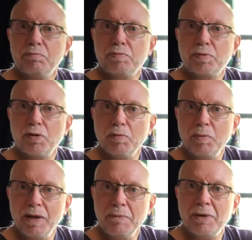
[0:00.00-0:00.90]

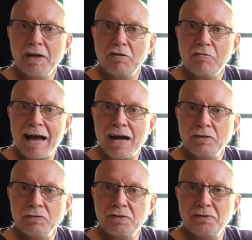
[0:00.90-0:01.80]
Probably been
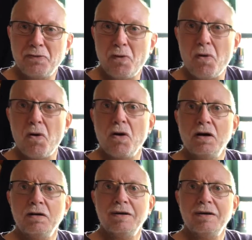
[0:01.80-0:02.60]
around for